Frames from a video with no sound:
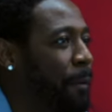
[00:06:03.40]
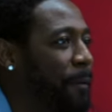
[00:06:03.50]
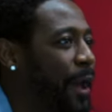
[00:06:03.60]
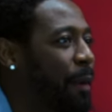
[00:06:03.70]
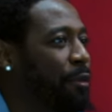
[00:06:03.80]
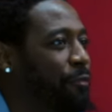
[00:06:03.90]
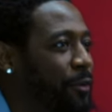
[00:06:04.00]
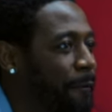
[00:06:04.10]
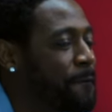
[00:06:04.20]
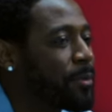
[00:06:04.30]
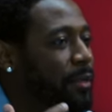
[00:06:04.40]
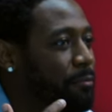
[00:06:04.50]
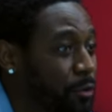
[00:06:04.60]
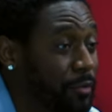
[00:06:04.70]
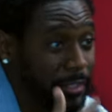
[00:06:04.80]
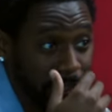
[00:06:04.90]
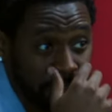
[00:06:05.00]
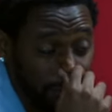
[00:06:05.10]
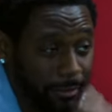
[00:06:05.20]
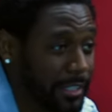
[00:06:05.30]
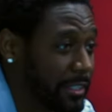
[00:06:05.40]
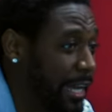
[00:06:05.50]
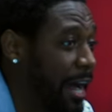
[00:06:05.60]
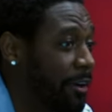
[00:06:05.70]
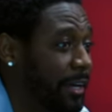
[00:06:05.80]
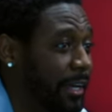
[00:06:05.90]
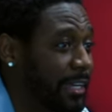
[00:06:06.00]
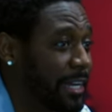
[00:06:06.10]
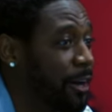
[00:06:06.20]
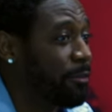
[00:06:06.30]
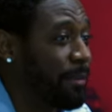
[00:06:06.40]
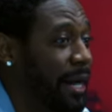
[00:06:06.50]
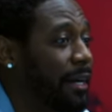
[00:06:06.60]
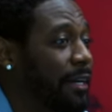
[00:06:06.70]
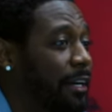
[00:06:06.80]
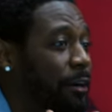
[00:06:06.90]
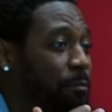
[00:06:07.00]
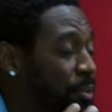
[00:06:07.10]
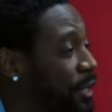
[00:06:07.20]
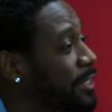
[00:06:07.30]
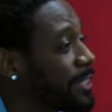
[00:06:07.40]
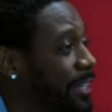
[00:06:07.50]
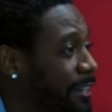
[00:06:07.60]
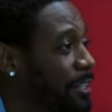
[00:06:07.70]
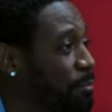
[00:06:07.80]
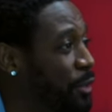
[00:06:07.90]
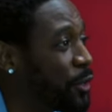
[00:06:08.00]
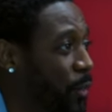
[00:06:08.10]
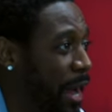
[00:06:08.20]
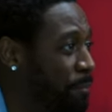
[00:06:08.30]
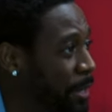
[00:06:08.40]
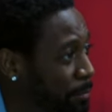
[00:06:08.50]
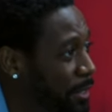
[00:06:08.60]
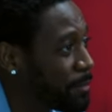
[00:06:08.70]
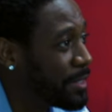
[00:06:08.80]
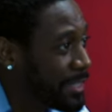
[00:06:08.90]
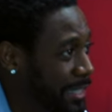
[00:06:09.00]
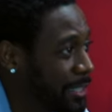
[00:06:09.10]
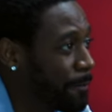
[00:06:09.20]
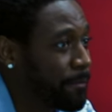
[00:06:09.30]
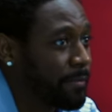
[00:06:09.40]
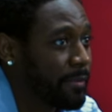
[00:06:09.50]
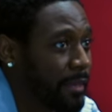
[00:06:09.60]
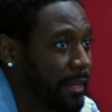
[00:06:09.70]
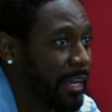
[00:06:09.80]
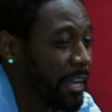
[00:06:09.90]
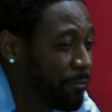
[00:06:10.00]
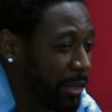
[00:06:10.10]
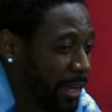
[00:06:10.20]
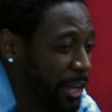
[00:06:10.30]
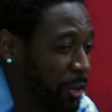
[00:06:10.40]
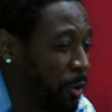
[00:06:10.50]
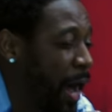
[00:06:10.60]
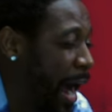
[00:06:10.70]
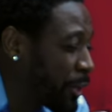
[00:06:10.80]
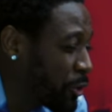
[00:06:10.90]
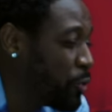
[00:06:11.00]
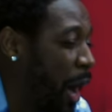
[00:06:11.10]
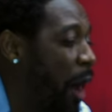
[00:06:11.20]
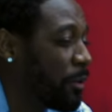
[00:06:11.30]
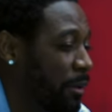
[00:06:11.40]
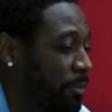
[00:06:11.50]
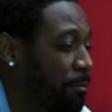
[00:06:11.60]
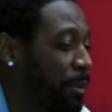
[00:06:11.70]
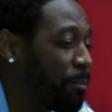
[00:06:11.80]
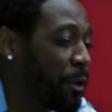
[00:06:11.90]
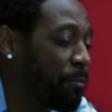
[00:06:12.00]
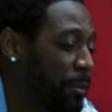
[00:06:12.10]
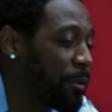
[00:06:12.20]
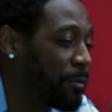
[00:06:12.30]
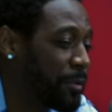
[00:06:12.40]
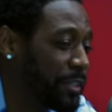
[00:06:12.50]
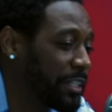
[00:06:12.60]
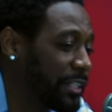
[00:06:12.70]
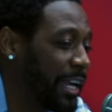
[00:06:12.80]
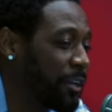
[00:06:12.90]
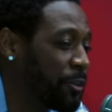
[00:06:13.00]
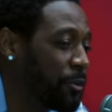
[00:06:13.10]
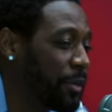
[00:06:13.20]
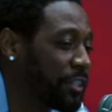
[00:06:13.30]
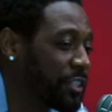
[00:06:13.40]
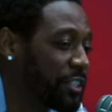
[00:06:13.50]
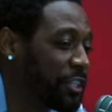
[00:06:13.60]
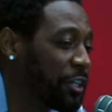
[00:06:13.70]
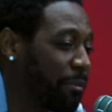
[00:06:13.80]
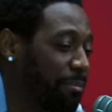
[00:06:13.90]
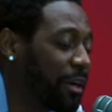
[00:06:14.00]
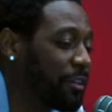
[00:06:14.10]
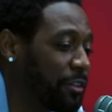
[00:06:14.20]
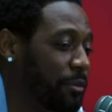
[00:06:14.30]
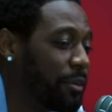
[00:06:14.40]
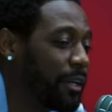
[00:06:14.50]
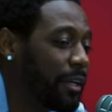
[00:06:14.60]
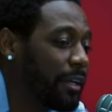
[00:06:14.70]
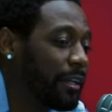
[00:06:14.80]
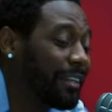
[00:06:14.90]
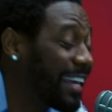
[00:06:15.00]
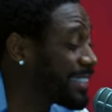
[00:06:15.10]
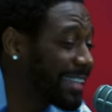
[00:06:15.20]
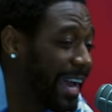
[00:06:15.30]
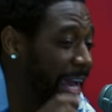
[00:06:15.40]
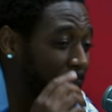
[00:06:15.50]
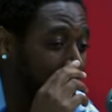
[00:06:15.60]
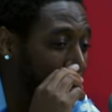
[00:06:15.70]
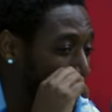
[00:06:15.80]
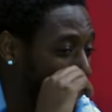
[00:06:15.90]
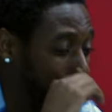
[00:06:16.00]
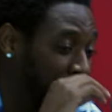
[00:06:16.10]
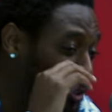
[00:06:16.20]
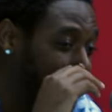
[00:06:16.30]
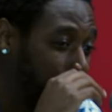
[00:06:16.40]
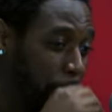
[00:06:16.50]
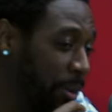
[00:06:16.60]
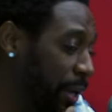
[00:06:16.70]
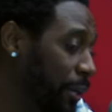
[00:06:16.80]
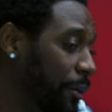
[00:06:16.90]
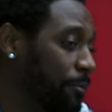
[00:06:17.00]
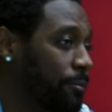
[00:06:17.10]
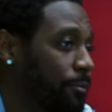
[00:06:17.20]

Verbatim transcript: prepared me for movies and stuff because now it's all about putting it together and putting mm-hmm. the right people in the position, mm-hmm. even and knowing how to do all of it, yeah. but put people in the position that could do it just as good or better than you. That's the game, and put your own money up